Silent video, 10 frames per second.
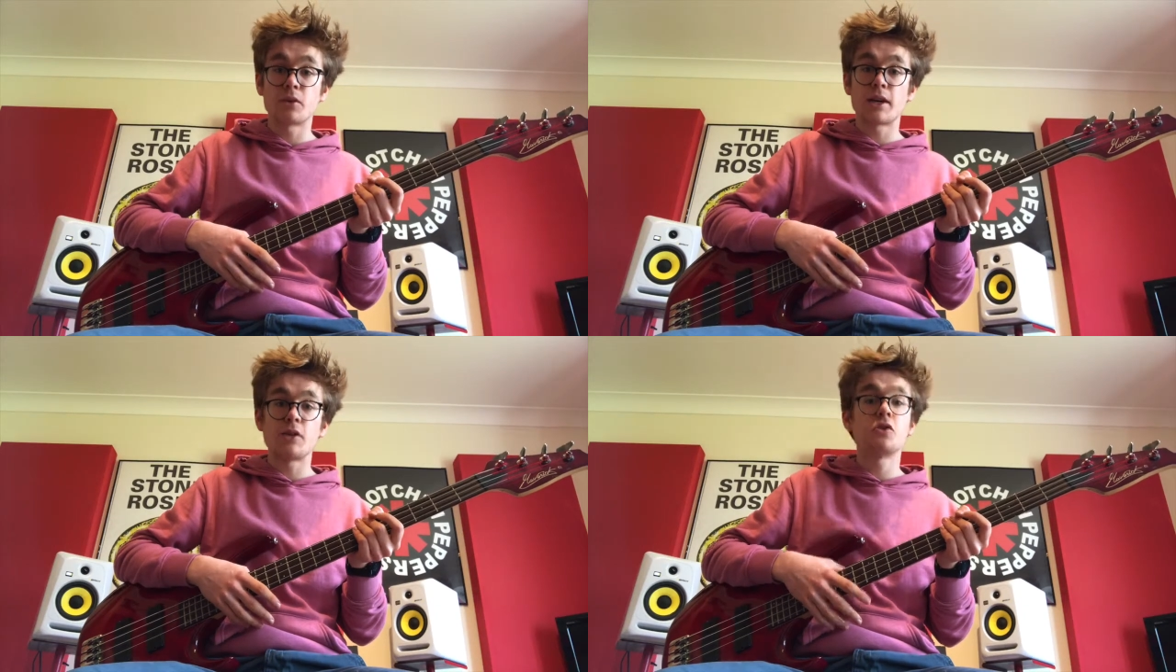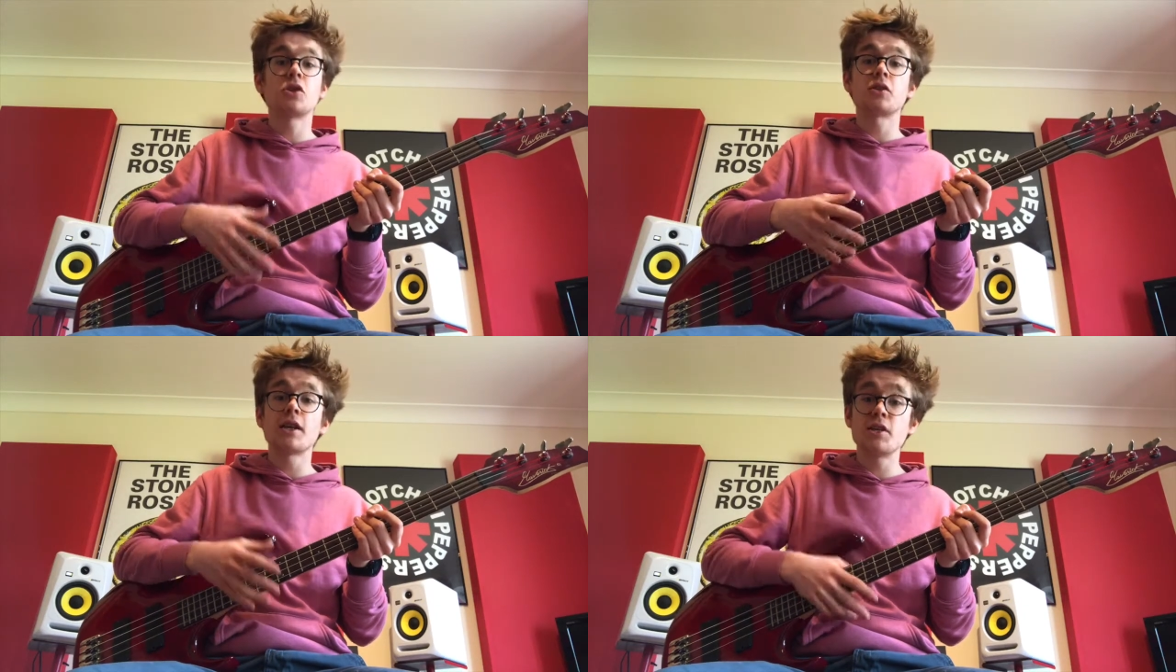Okay, so
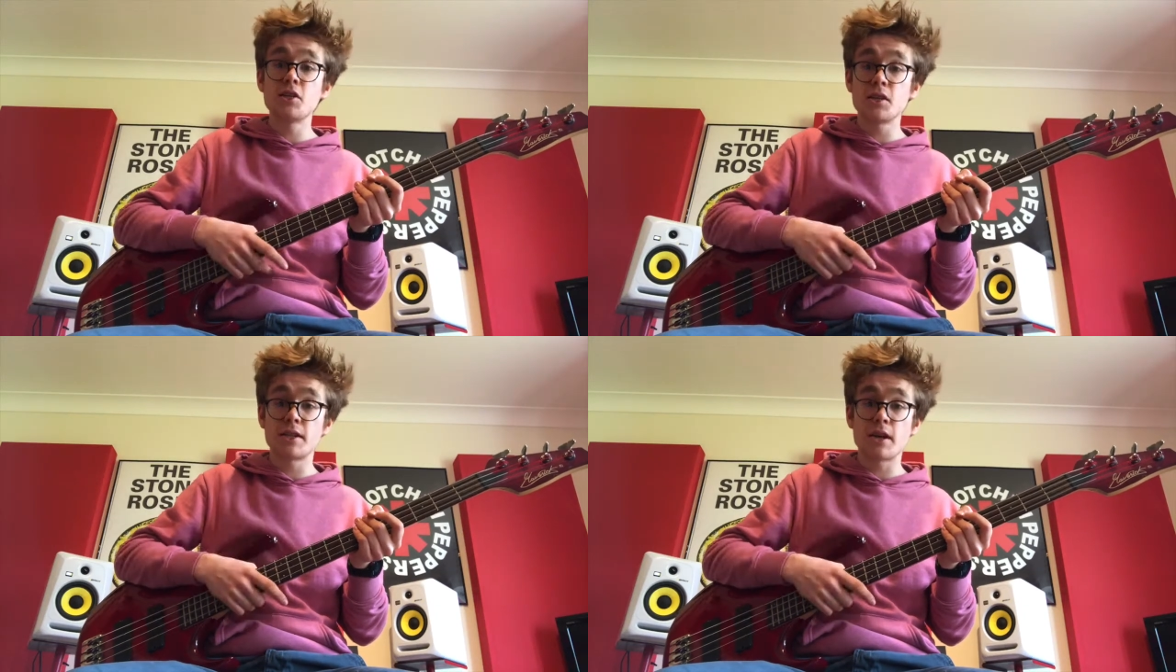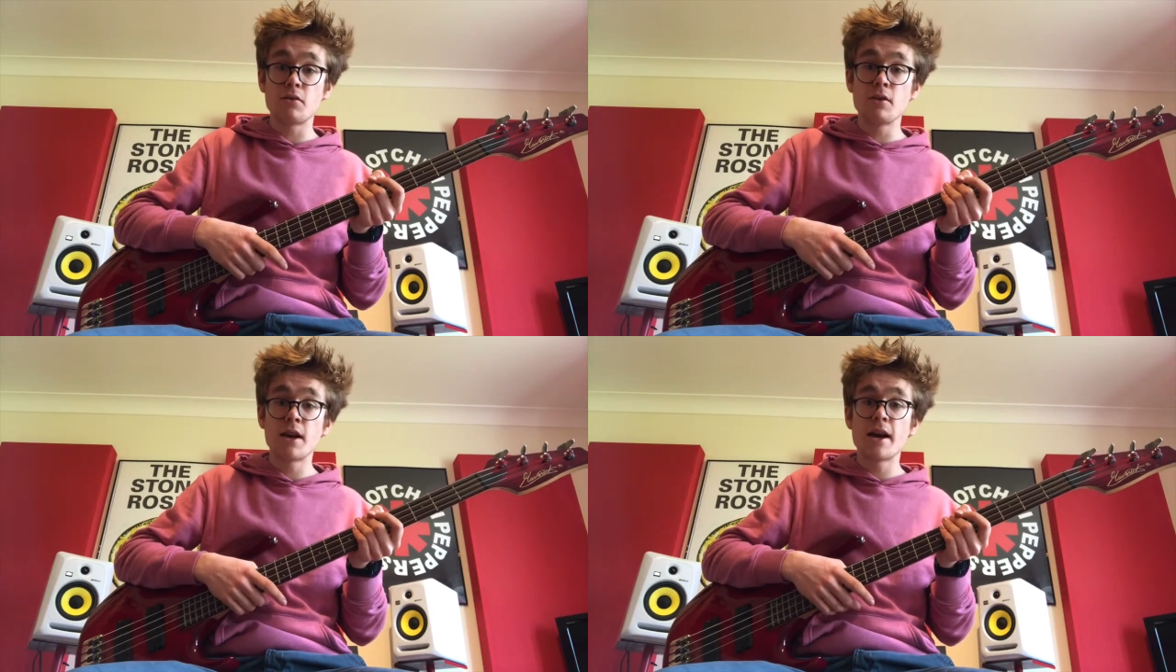just listen just
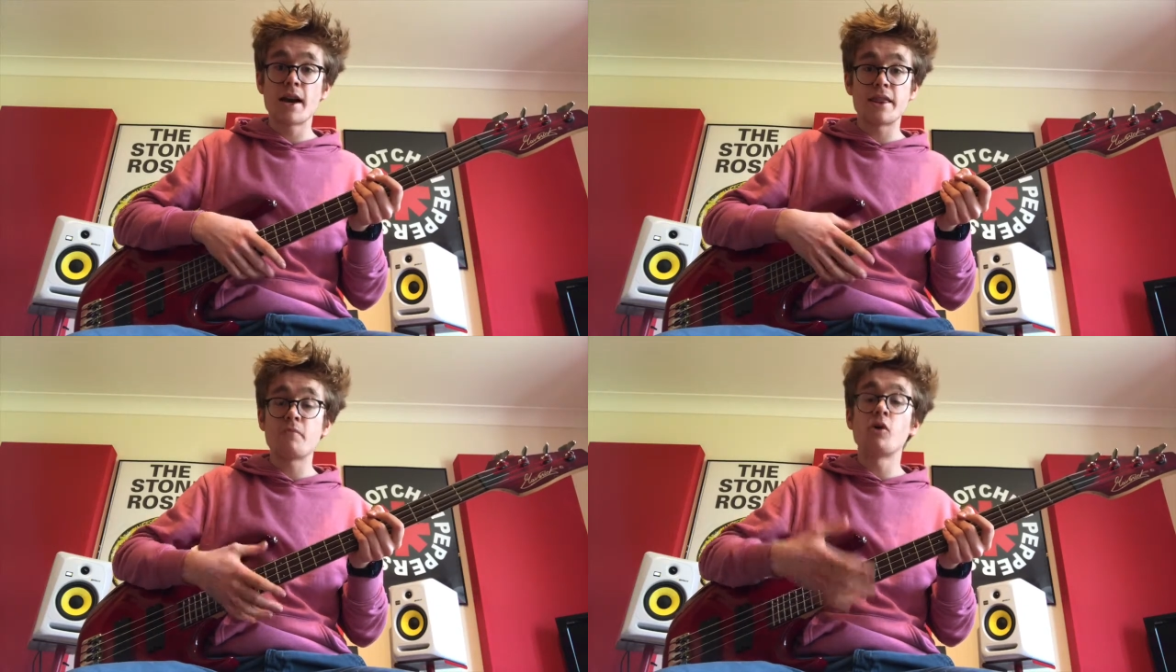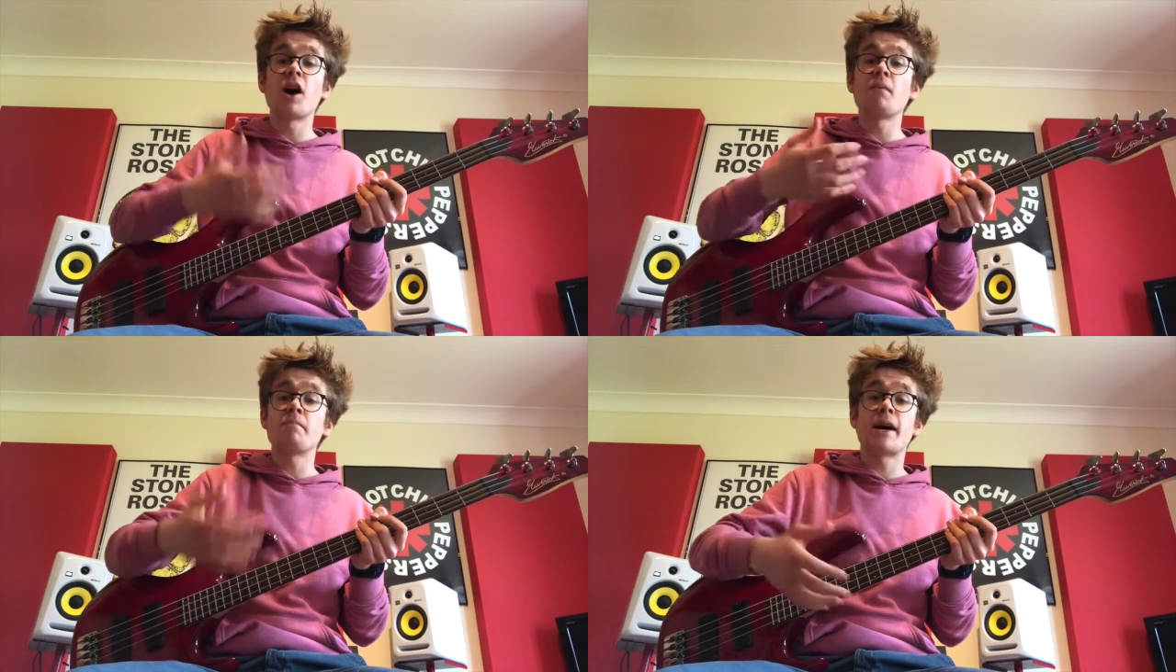now and then we'll
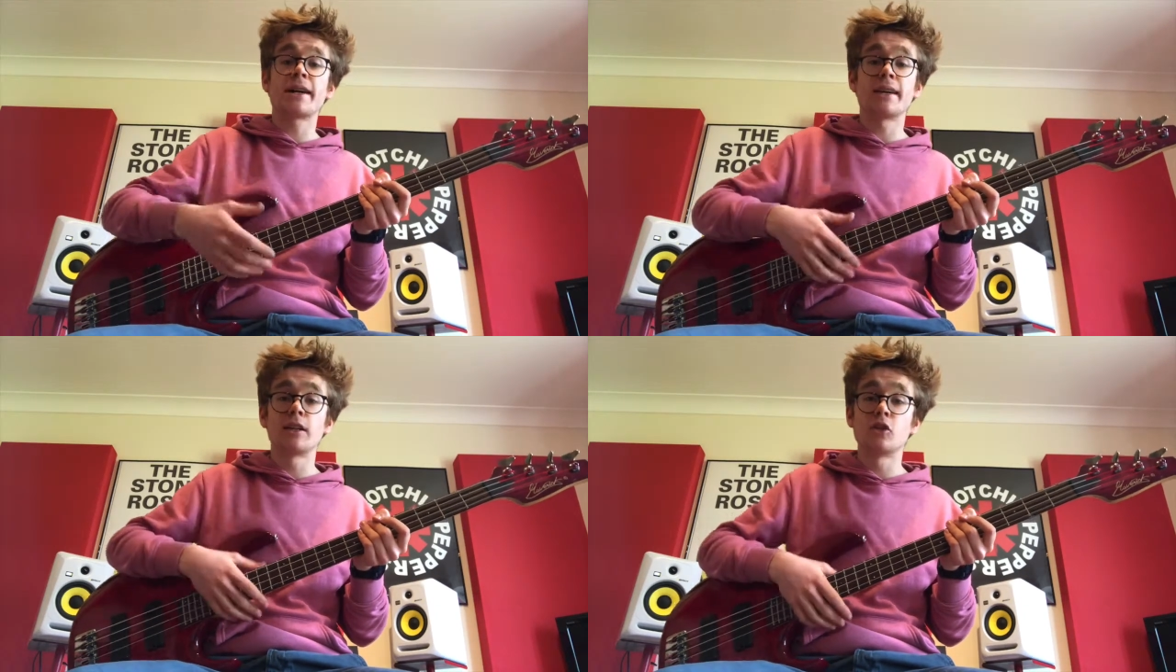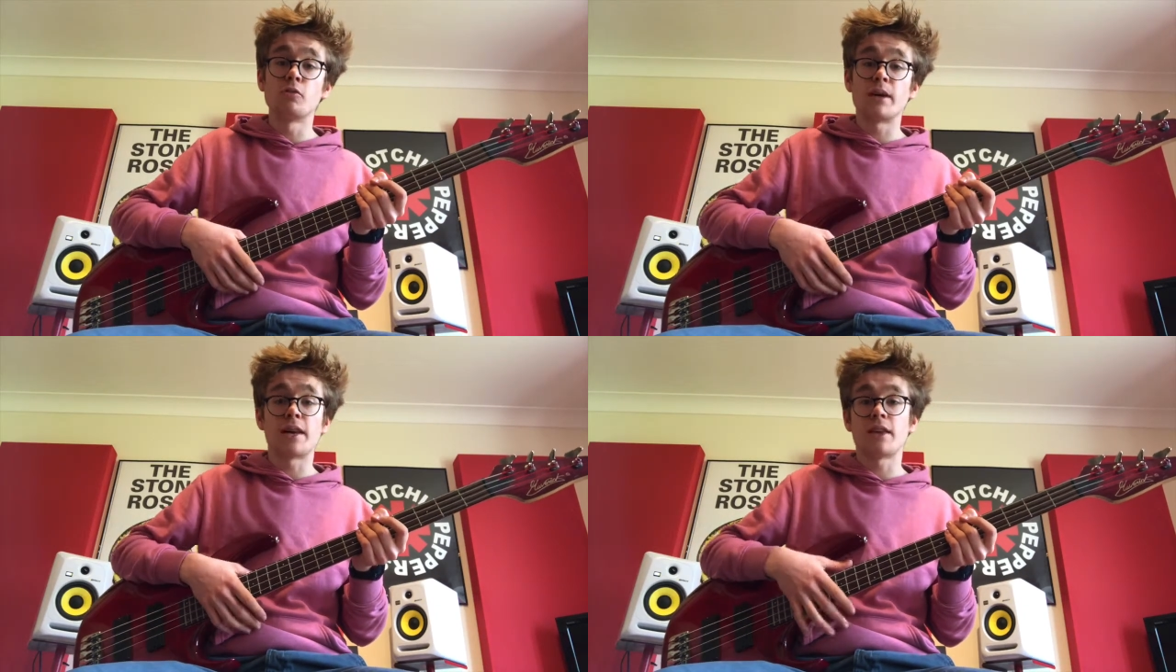unpack it a little
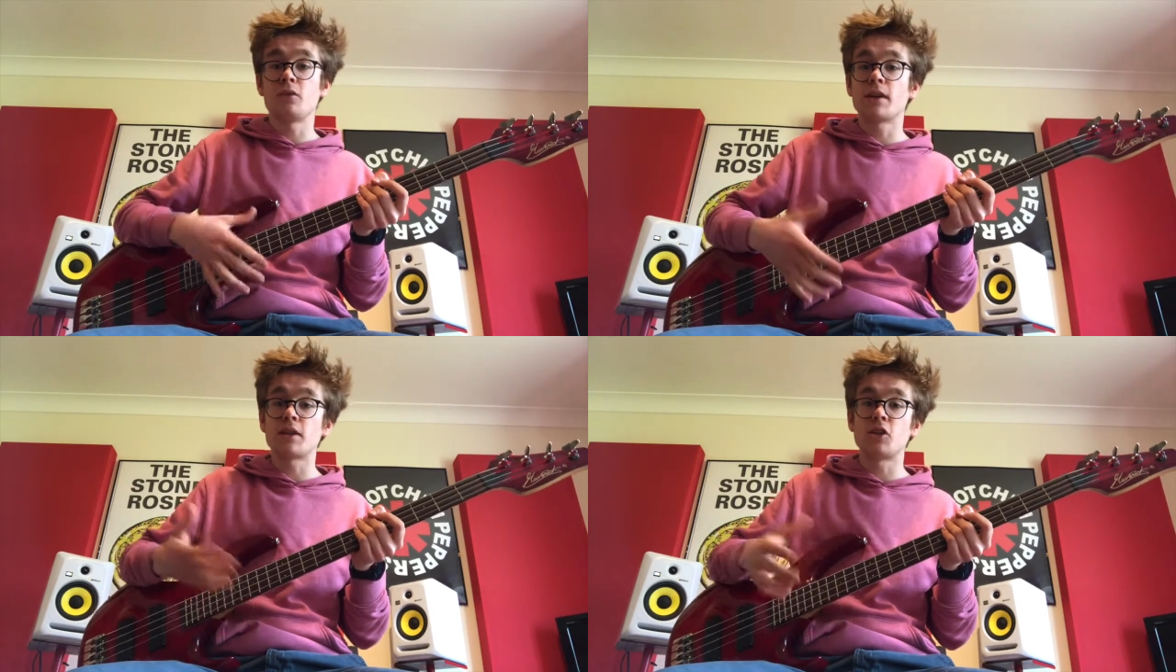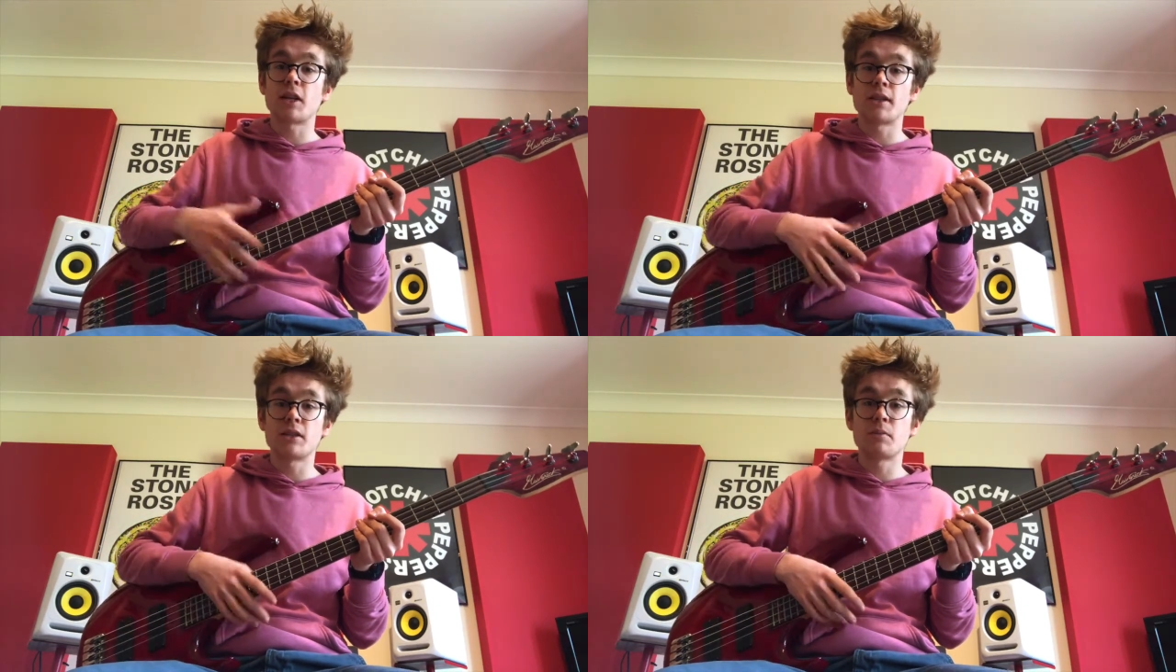bit and then you'll get the
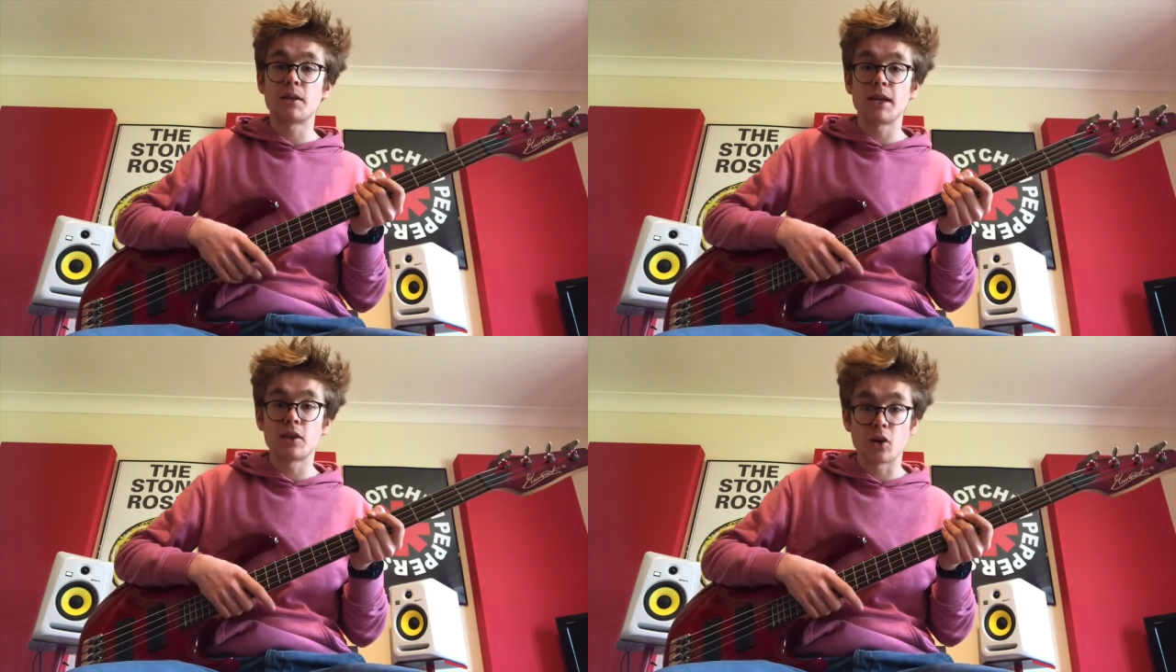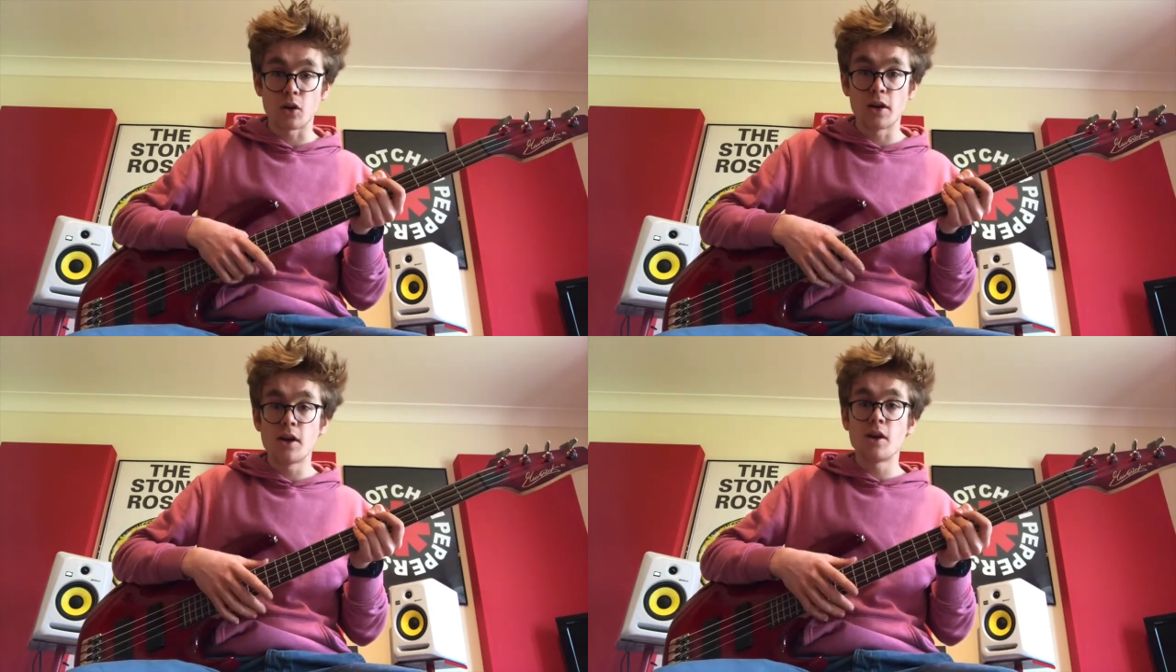chance to play along.